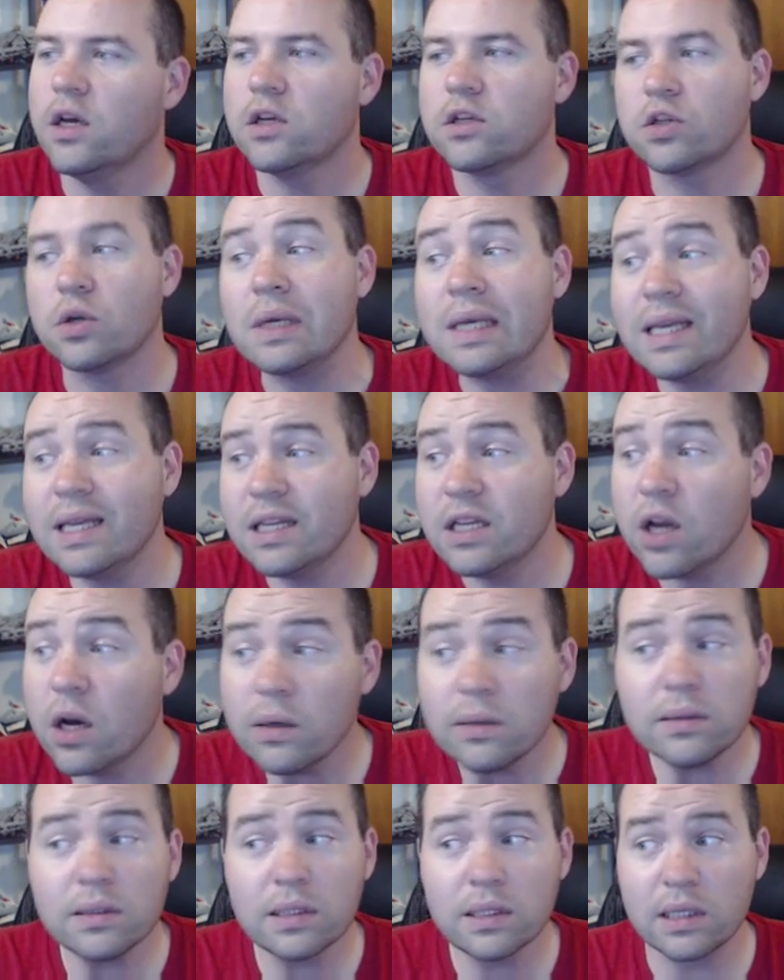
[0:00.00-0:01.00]
So he
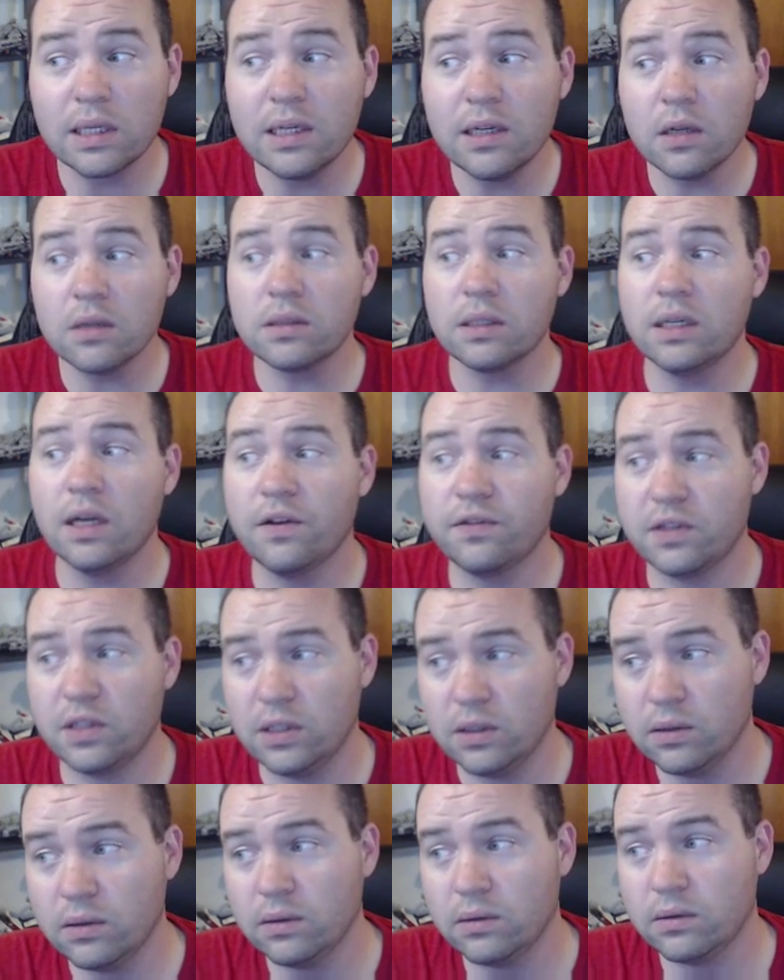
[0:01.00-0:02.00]
knows enough
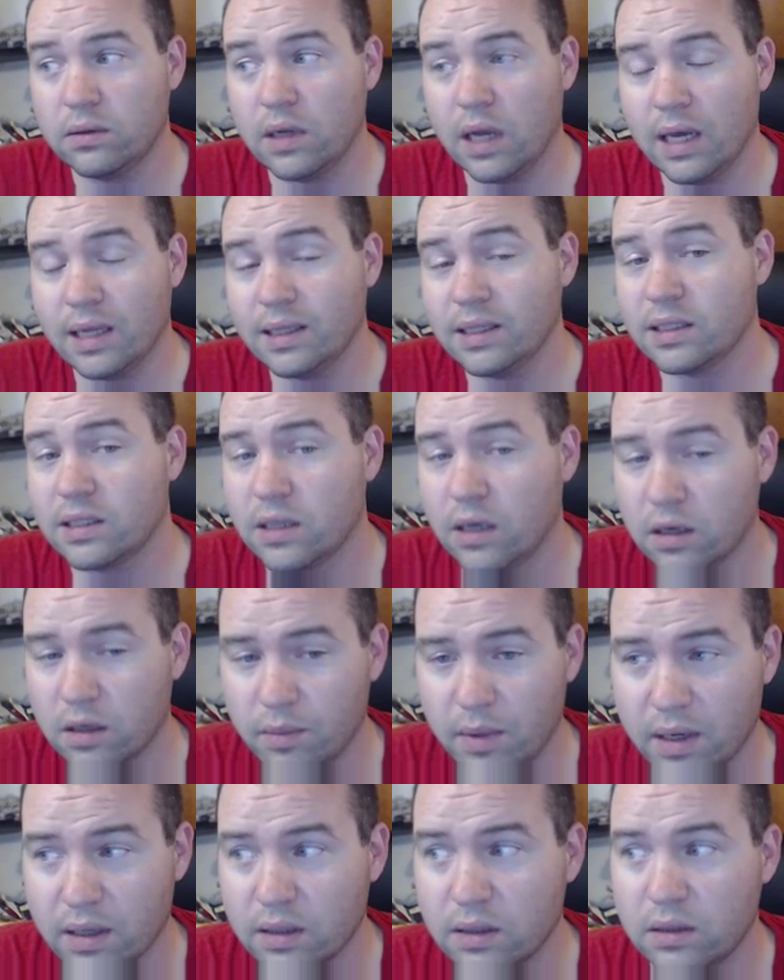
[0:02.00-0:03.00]
to at least talk
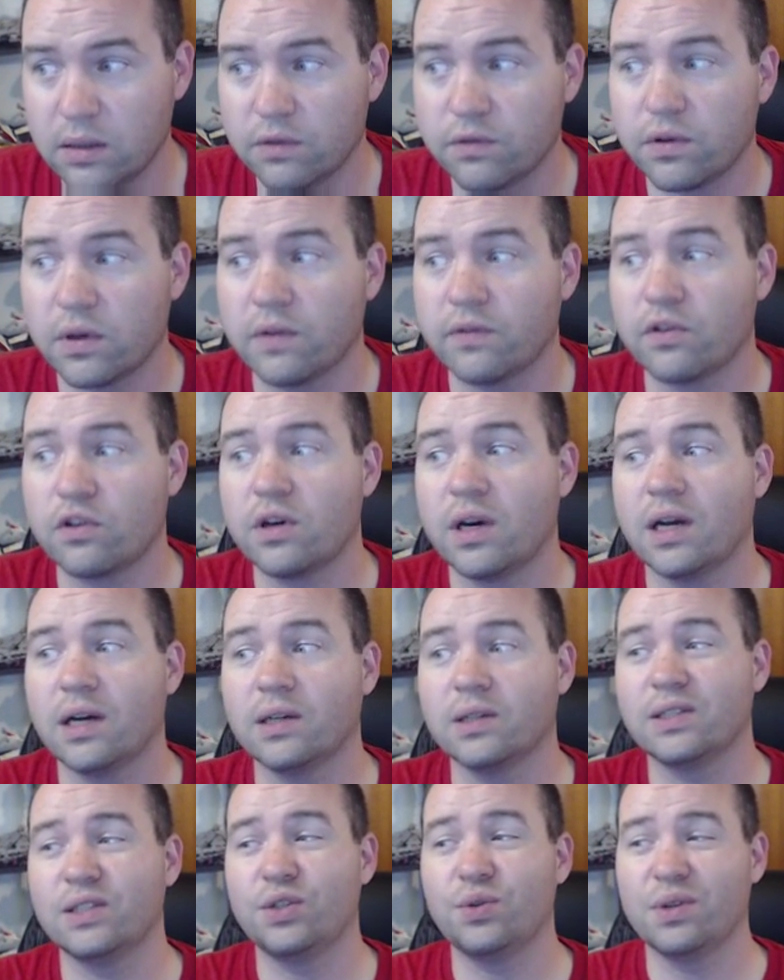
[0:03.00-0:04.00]
about it in front of a
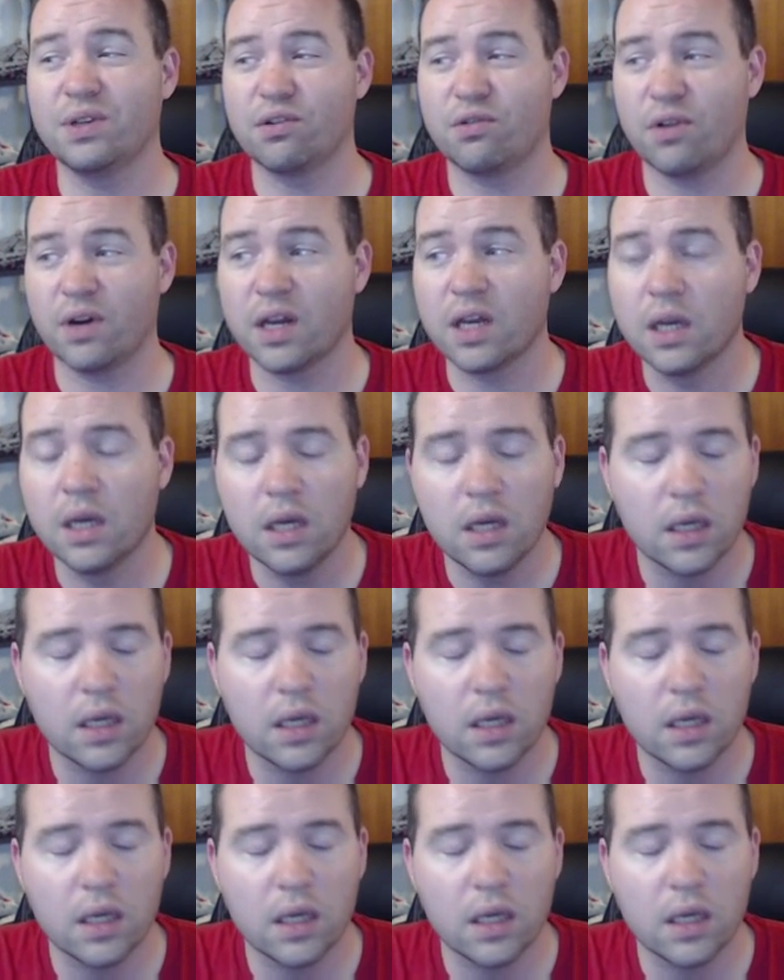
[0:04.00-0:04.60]
crowd to a degree.